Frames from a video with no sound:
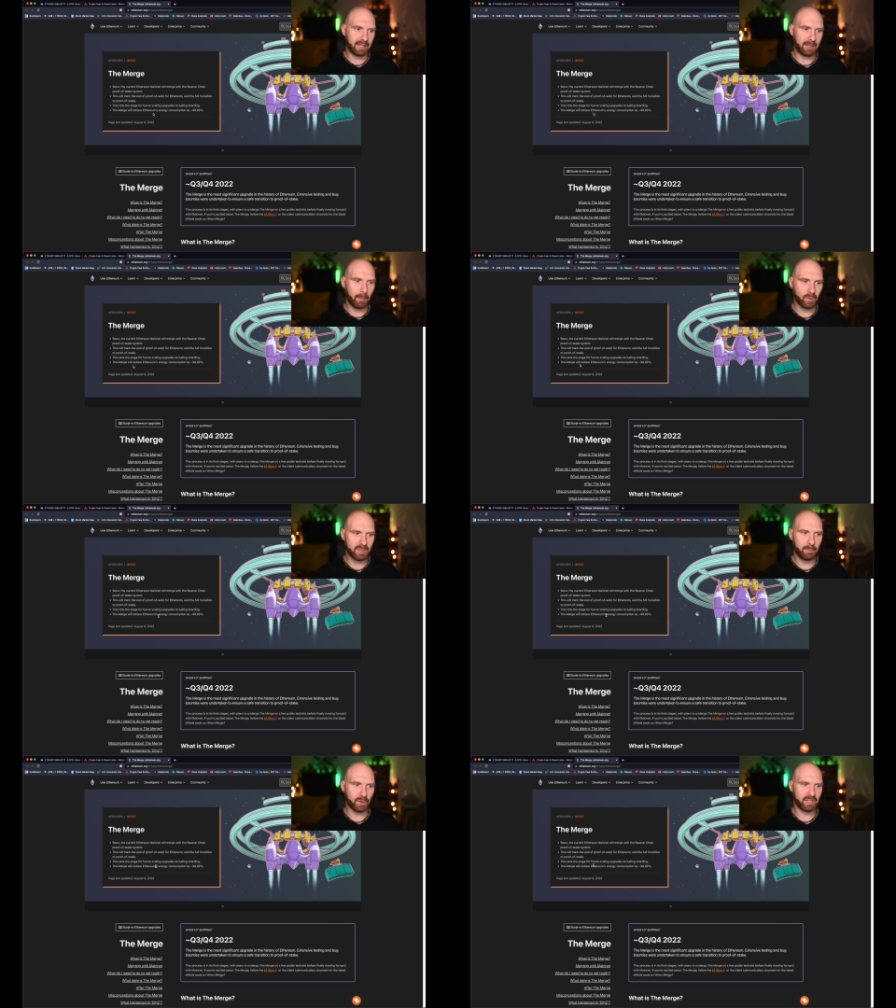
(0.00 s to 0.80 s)
The most
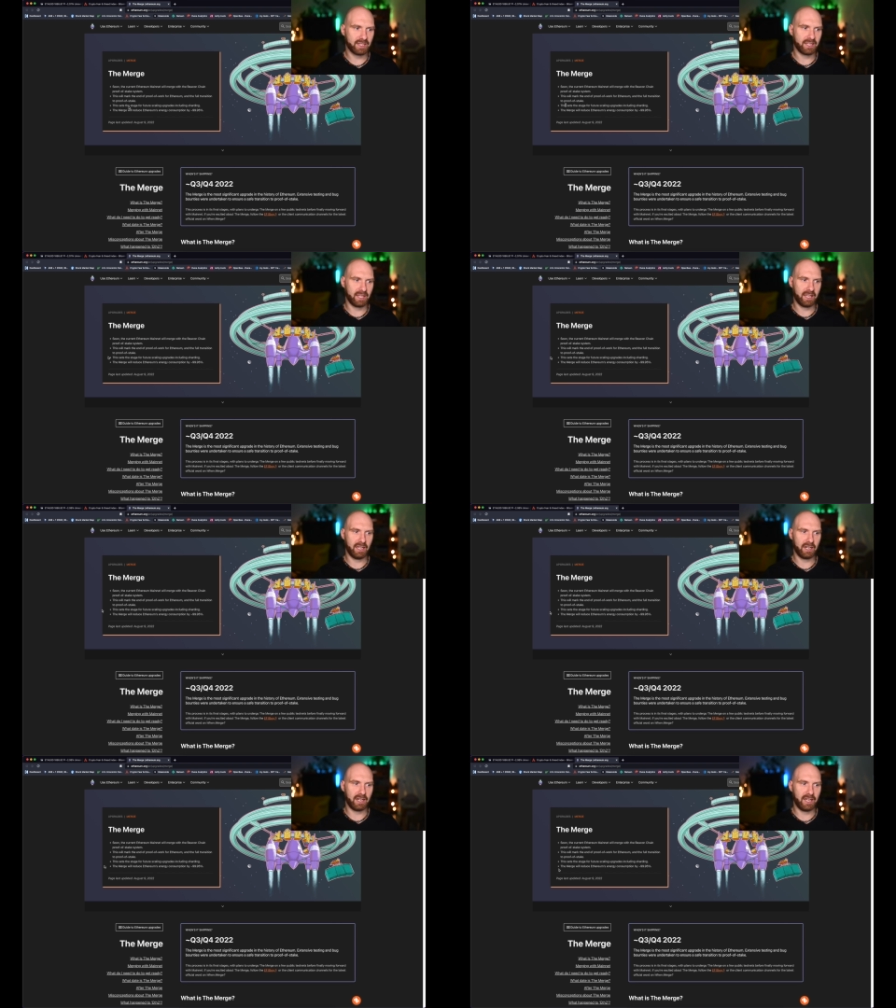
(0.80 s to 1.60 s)
important thing
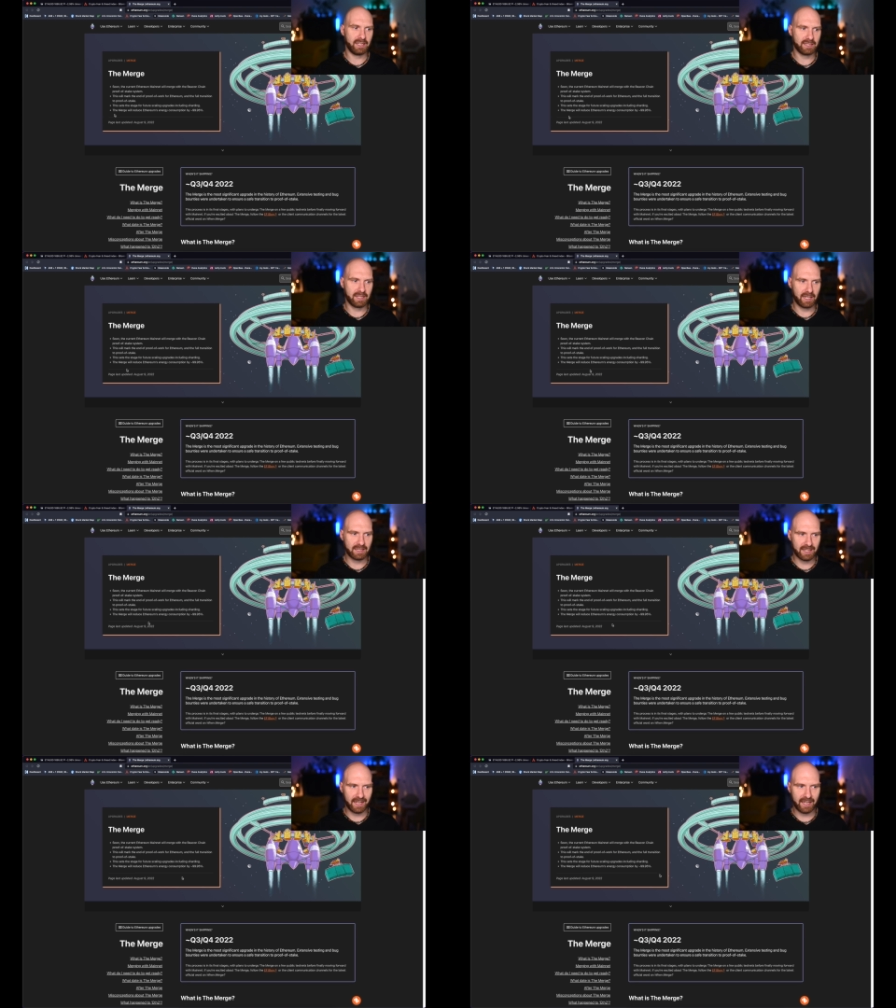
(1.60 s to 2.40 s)
here is that